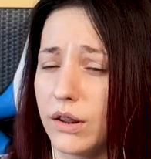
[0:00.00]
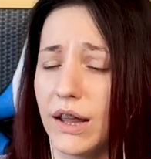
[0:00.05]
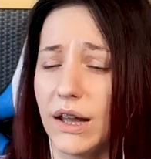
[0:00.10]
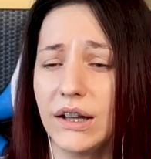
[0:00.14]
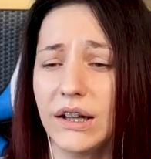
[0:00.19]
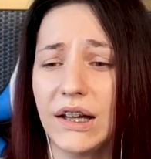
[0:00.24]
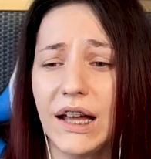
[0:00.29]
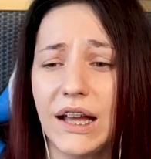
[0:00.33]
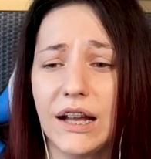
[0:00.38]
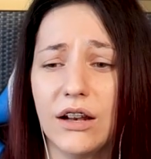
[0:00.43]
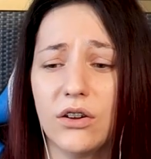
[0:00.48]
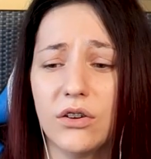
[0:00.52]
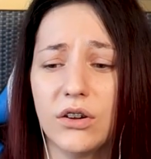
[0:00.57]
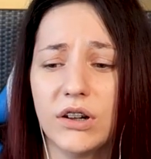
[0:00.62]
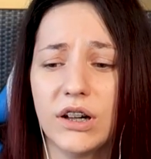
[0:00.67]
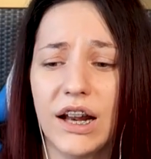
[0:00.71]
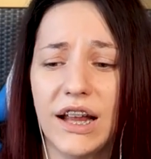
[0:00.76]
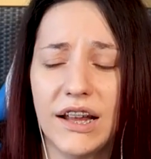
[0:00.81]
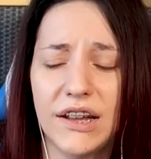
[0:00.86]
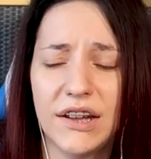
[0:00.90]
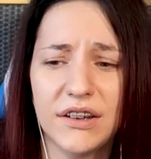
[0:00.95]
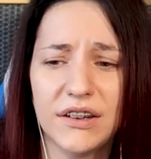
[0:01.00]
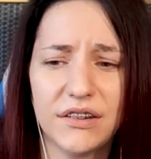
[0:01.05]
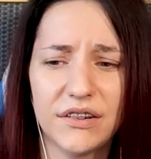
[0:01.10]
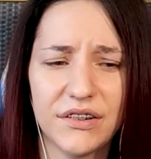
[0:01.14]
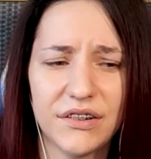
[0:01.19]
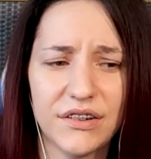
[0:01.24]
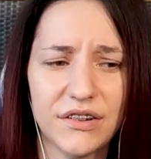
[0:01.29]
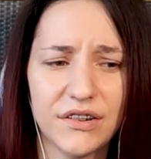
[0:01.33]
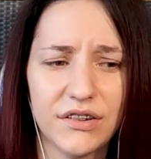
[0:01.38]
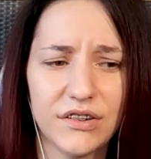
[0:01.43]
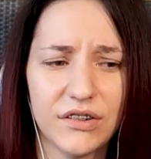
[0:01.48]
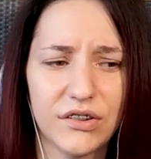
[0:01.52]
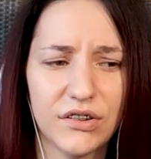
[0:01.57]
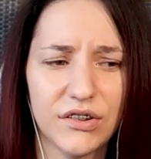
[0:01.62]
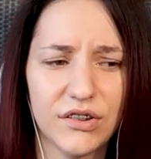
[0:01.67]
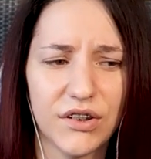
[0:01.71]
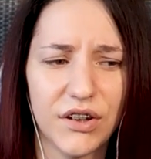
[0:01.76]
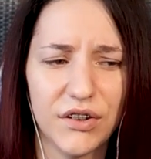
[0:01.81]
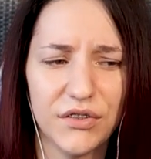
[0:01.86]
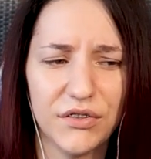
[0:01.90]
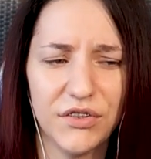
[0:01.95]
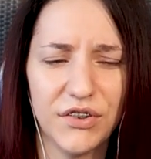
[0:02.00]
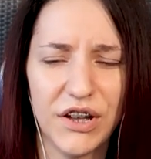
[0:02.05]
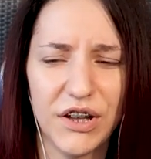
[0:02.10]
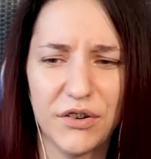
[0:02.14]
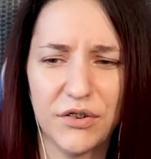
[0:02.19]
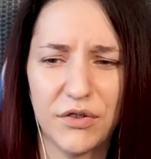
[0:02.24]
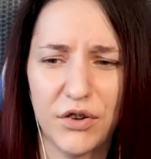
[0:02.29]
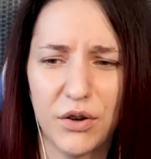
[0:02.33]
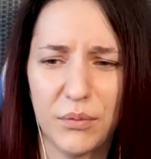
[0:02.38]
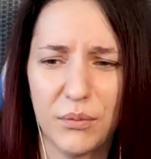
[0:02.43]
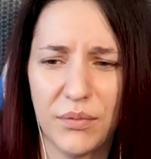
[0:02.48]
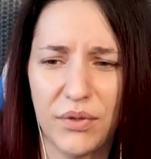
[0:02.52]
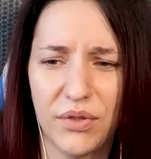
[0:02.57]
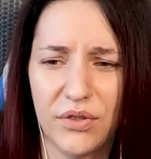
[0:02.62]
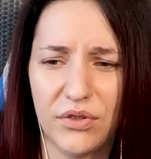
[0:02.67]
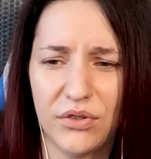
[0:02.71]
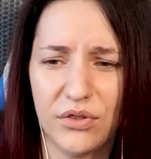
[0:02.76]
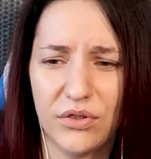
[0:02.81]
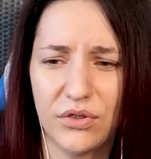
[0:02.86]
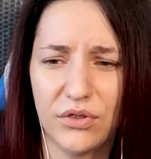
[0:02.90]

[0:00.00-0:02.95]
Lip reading: That guy looked like something from